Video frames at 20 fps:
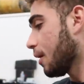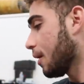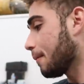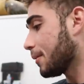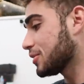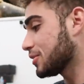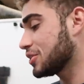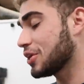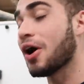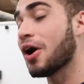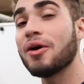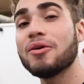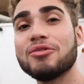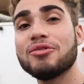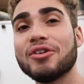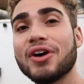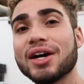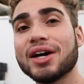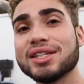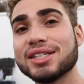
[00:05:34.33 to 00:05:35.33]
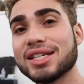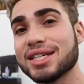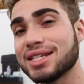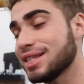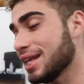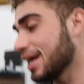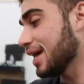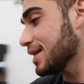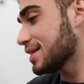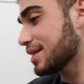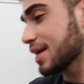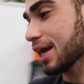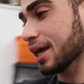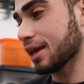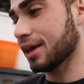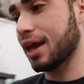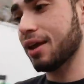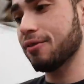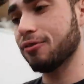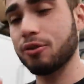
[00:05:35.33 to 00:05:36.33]
But so far, just the intake,
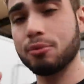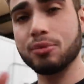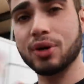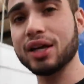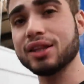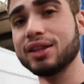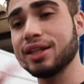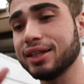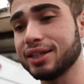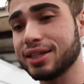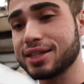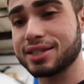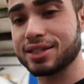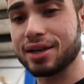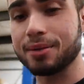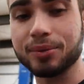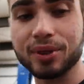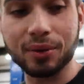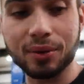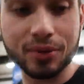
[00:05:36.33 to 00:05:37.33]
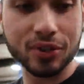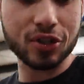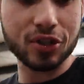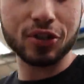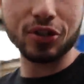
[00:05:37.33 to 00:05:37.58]
it came from nothing to something, which is